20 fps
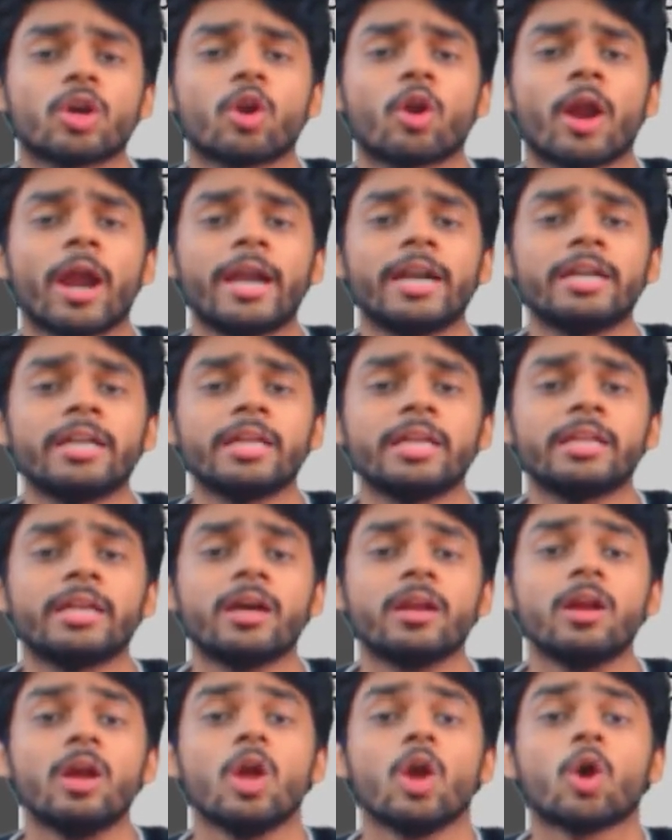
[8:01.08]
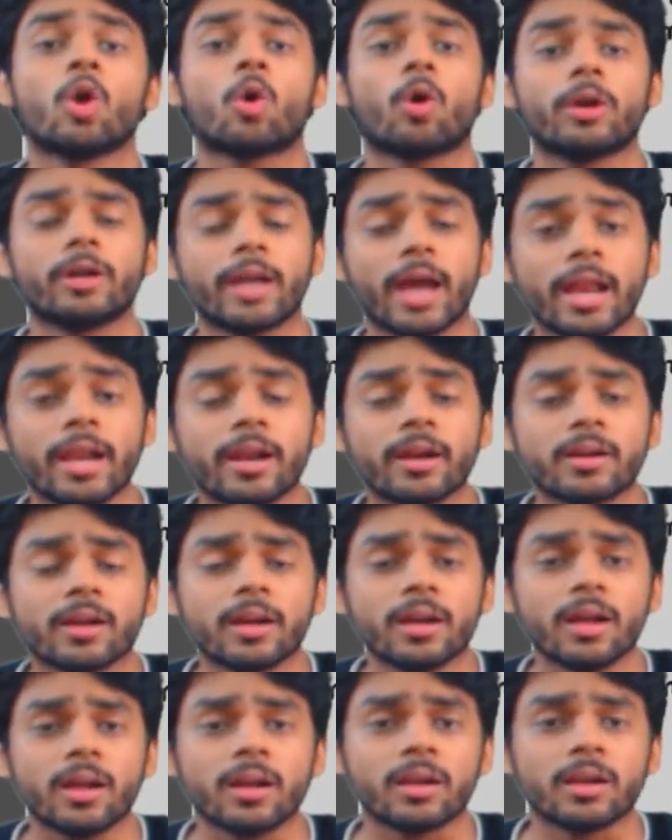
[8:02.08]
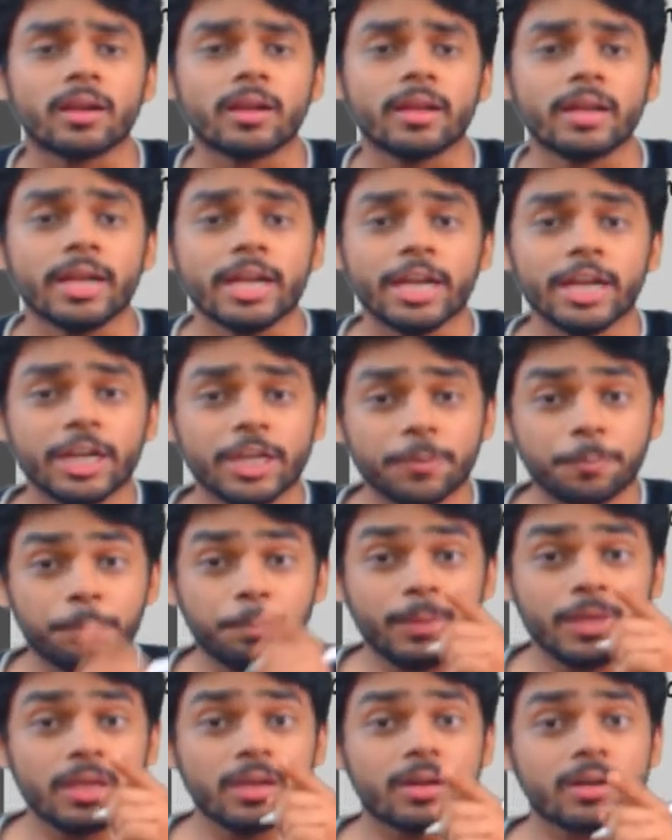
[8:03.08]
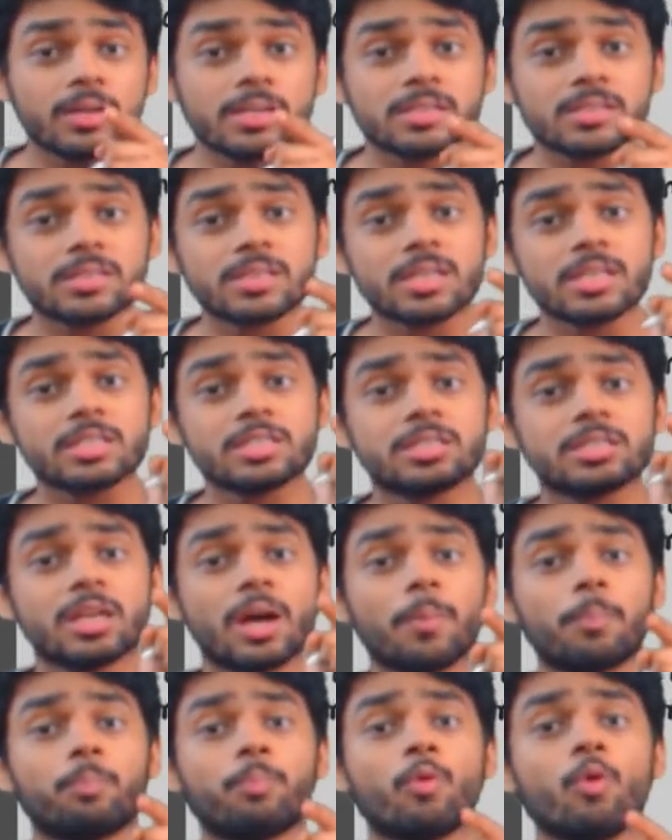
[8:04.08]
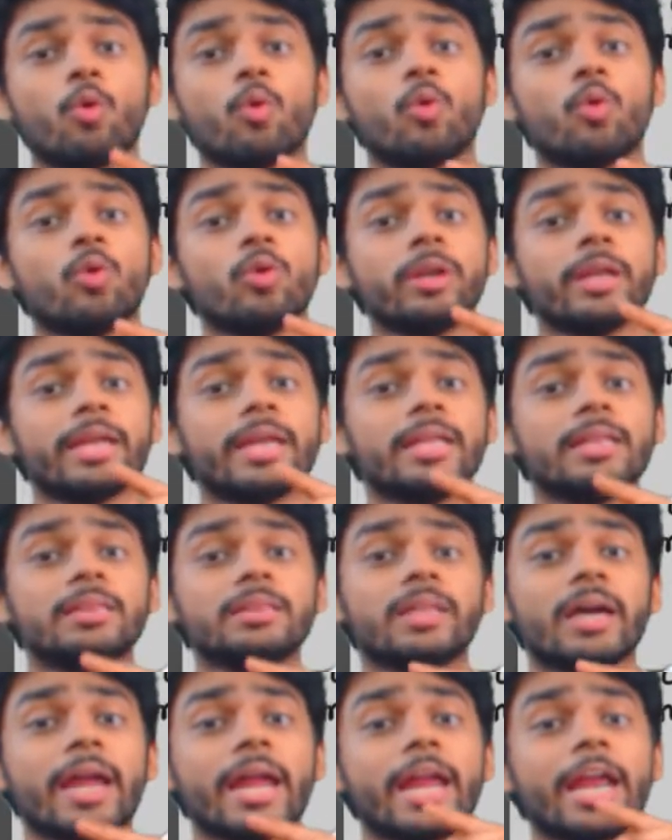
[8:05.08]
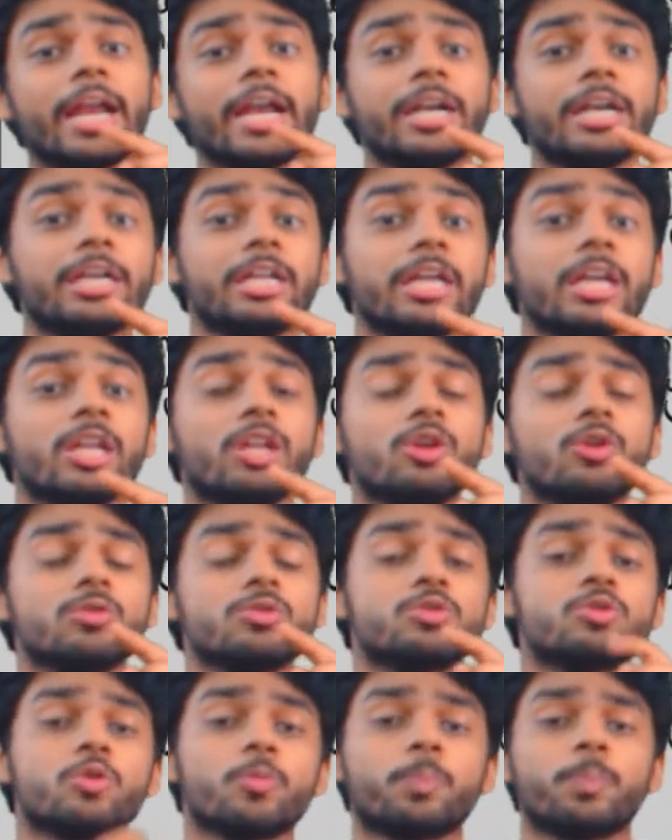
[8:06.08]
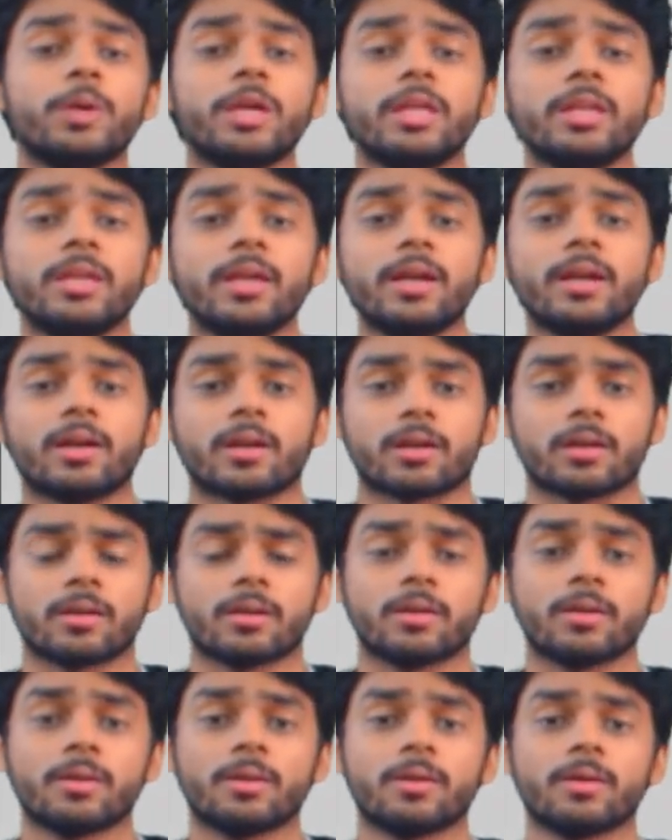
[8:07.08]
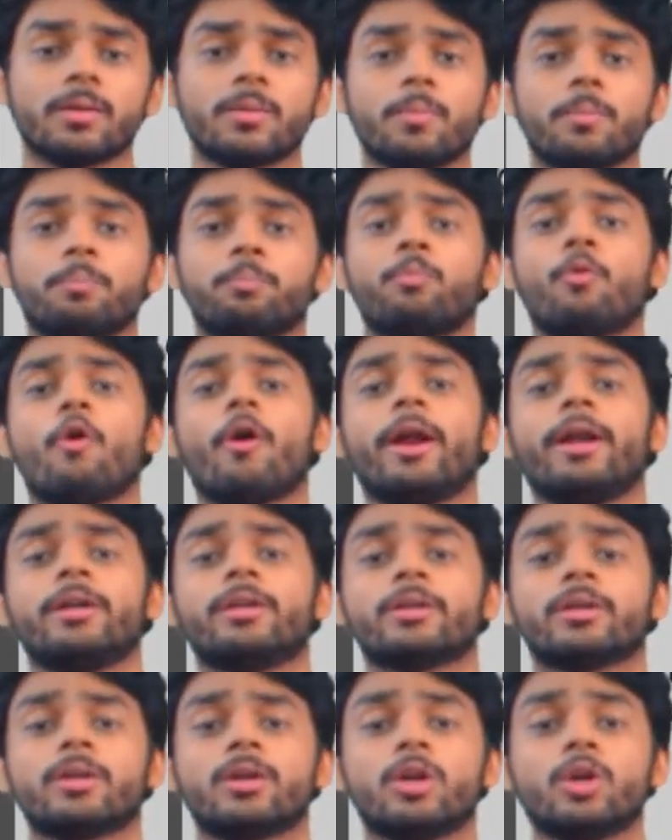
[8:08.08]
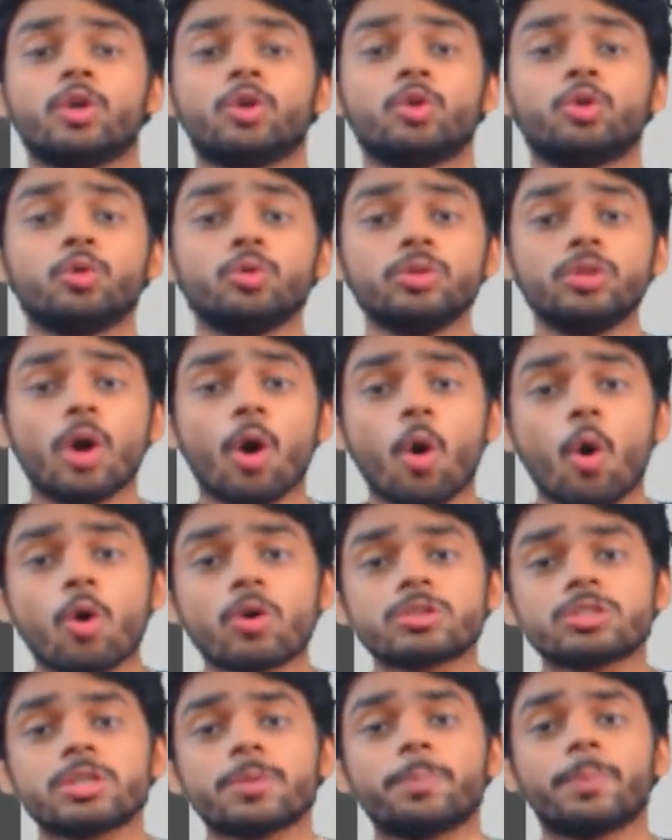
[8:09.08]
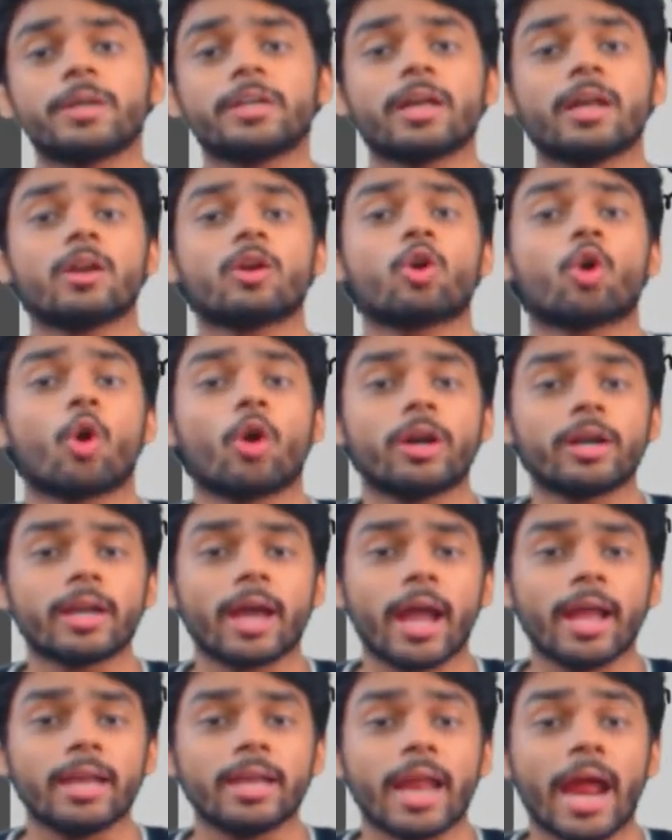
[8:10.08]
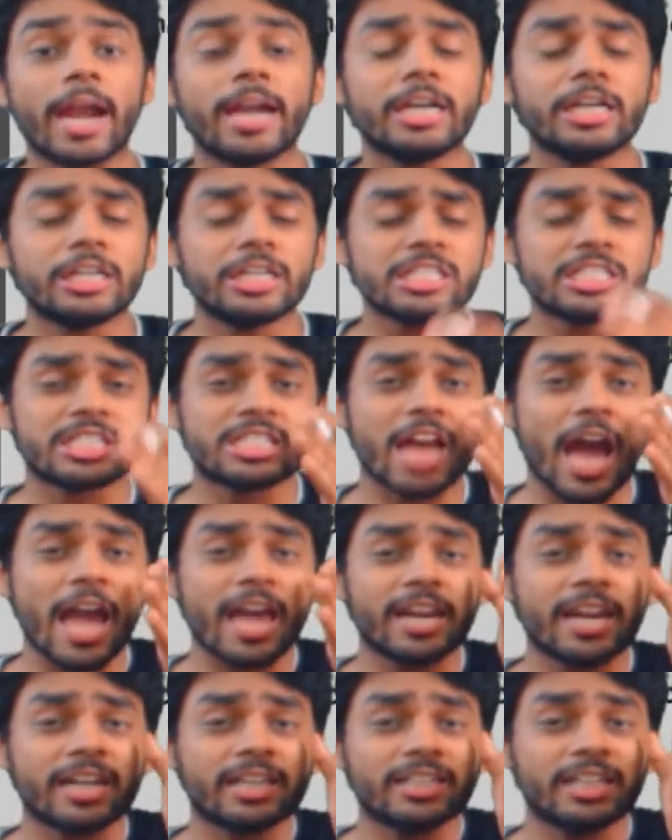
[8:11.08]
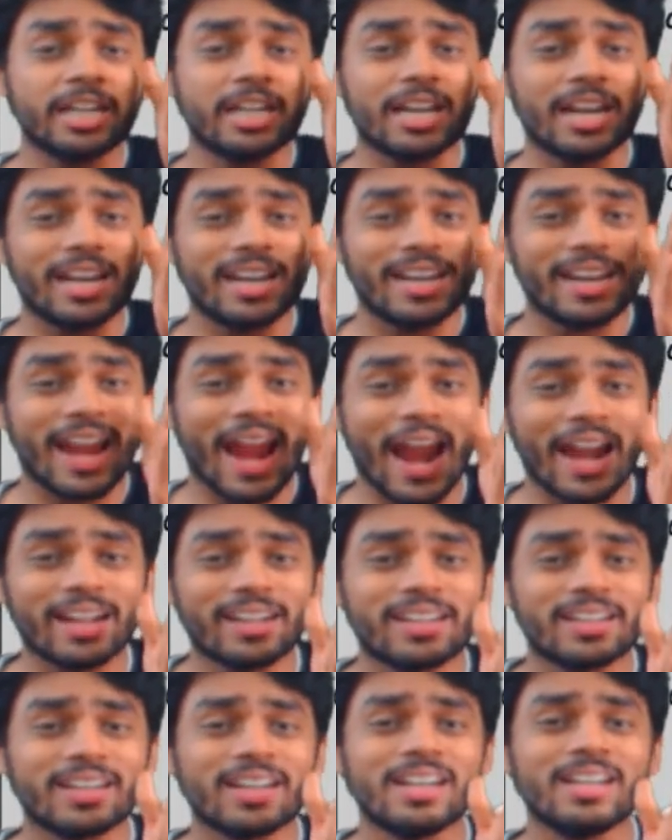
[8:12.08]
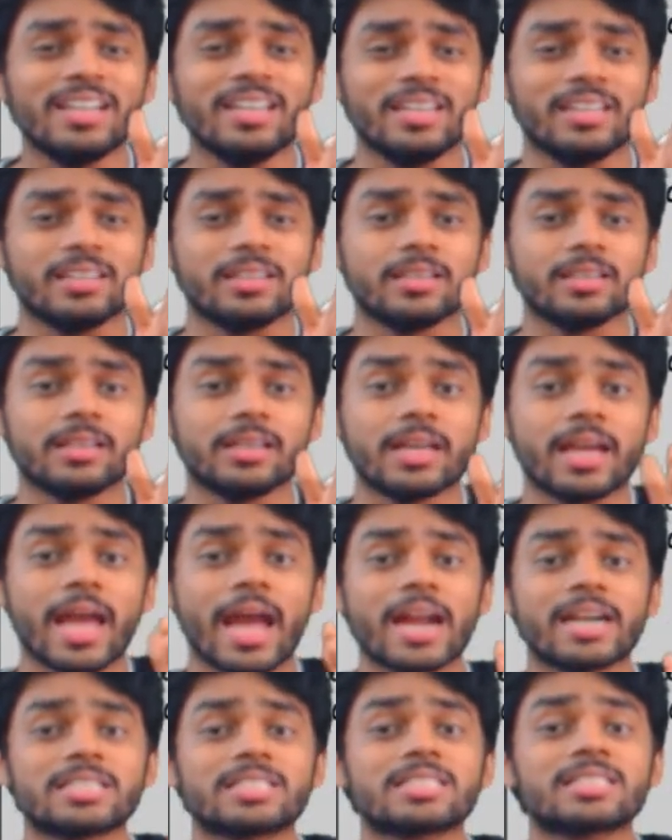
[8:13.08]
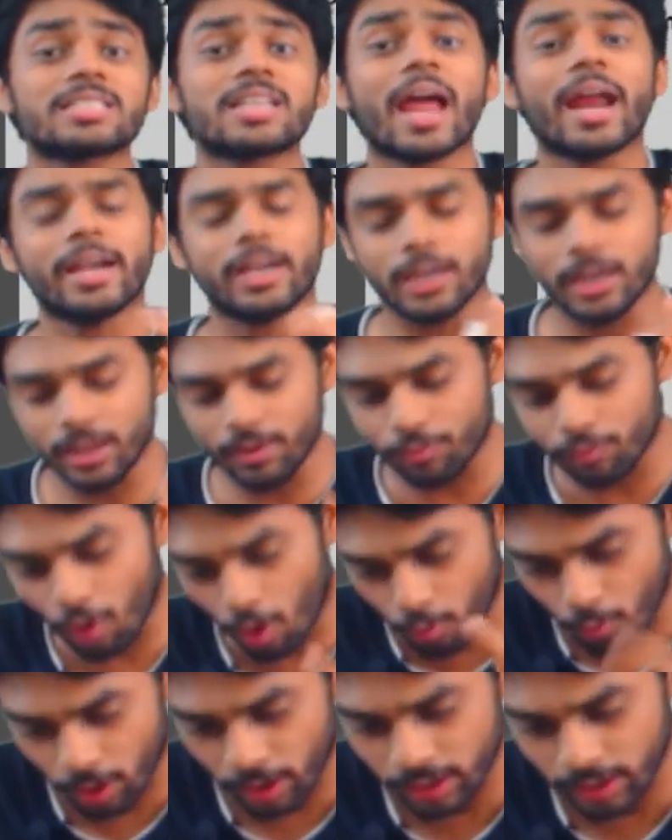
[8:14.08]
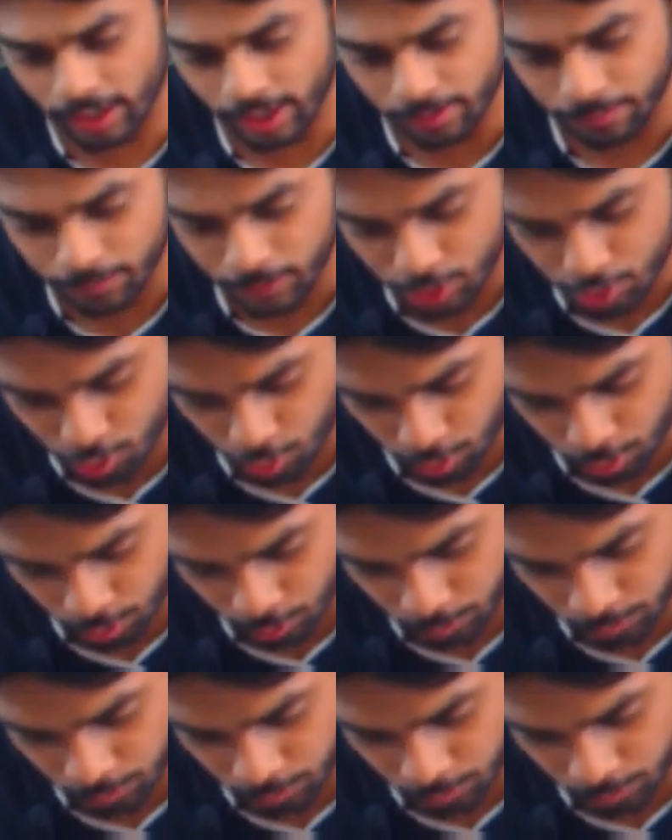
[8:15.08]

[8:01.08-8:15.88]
or anterior condylar canal? It pierces the bone in the anterior superior point to the occipital condyle and it is directed laterally and slightly forward. Let me show you.